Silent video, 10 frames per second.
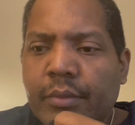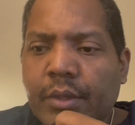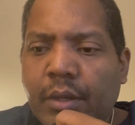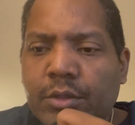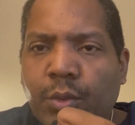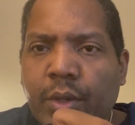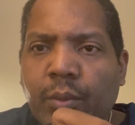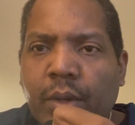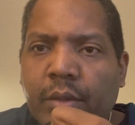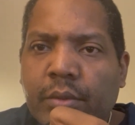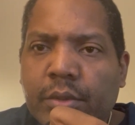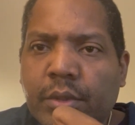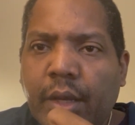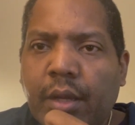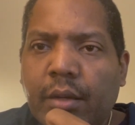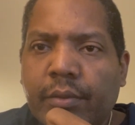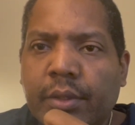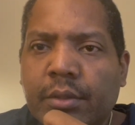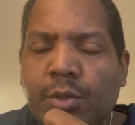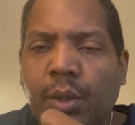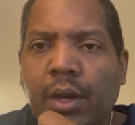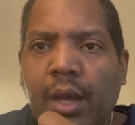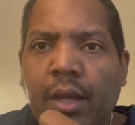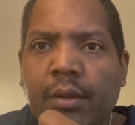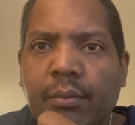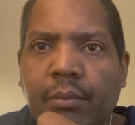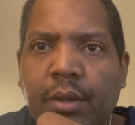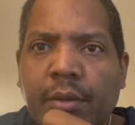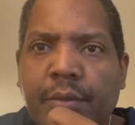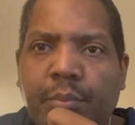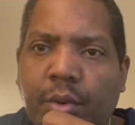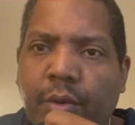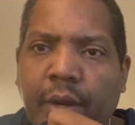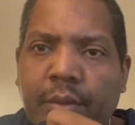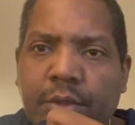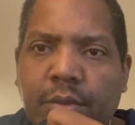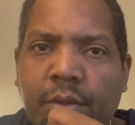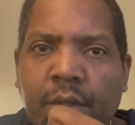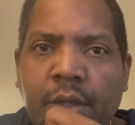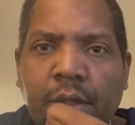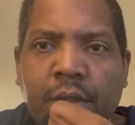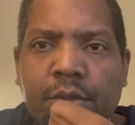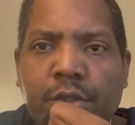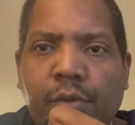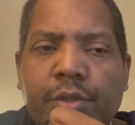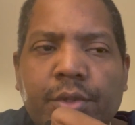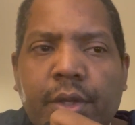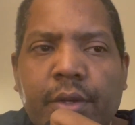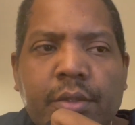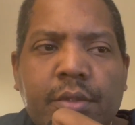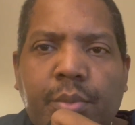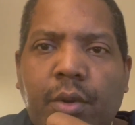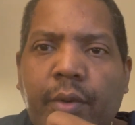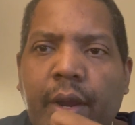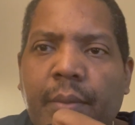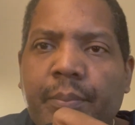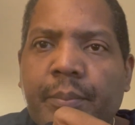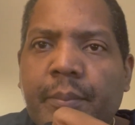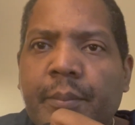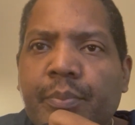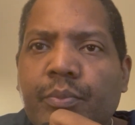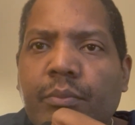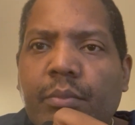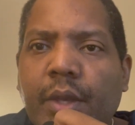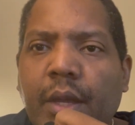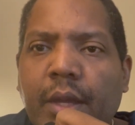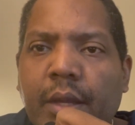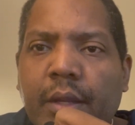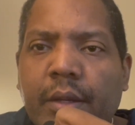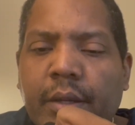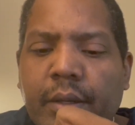or 21 of a 29-month program. So, just over 2 years of the program, and